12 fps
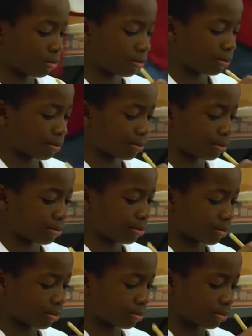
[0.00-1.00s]

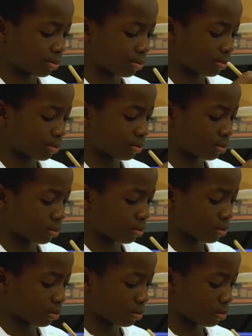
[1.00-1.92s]
Nobody speaks.